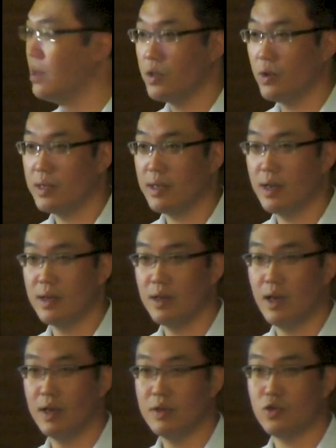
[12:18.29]
So it's
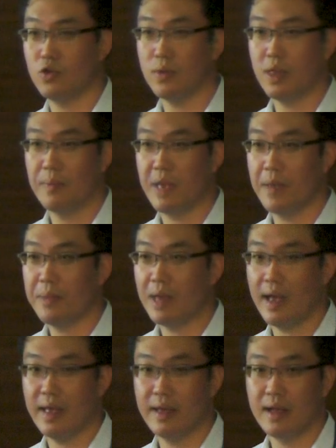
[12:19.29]
a short
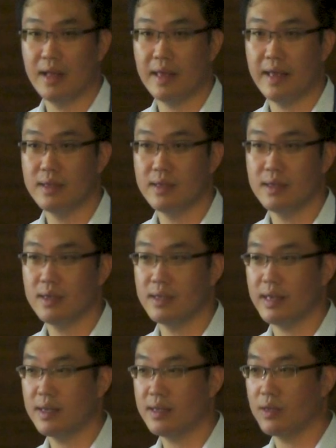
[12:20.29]
peptide, contains
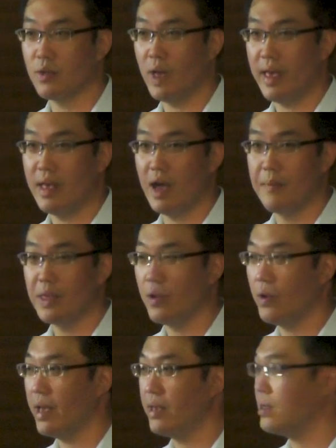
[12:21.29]
6 to 8
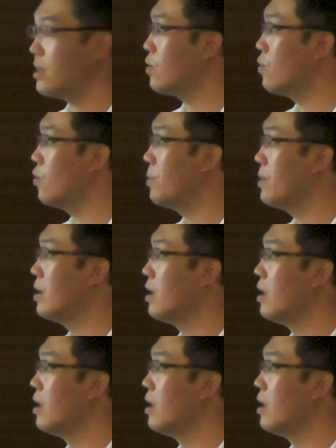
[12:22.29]
amino acid group.